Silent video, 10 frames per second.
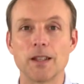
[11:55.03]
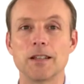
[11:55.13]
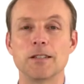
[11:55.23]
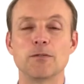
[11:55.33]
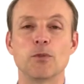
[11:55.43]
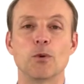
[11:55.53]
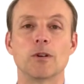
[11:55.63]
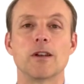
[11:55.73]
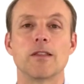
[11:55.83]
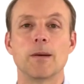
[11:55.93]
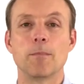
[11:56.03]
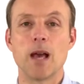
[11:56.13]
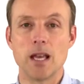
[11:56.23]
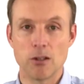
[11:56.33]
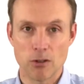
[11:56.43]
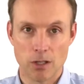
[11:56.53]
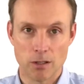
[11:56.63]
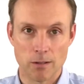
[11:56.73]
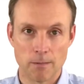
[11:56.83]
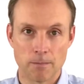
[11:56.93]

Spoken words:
It's for the patient.